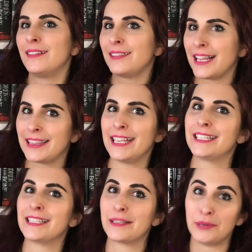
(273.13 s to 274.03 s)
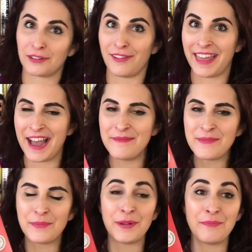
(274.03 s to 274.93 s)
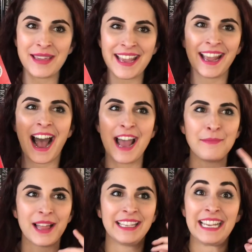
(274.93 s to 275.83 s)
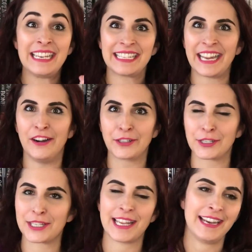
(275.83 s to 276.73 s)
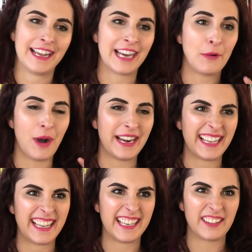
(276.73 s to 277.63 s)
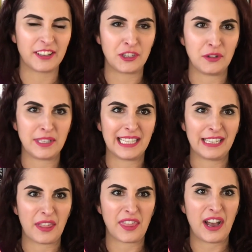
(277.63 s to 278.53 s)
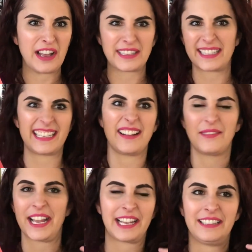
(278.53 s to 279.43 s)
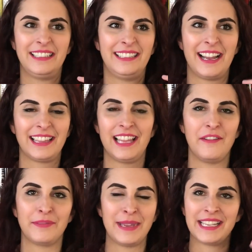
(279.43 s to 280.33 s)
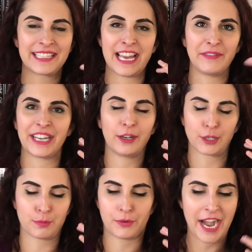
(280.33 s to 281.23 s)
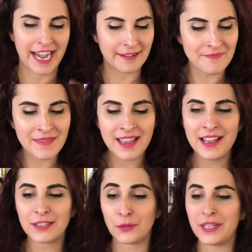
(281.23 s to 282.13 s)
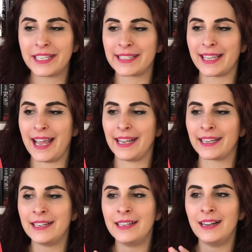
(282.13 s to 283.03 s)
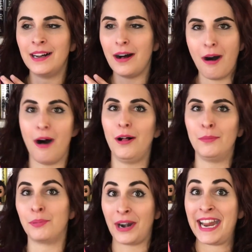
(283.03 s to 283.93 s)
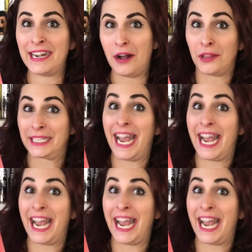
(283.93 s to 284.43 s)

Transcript: like this is the book for them but me i'm like into character study and i want to get into their juicy little thoughts and i'm like oh i love being inside of a character's brain so this is like all brain all the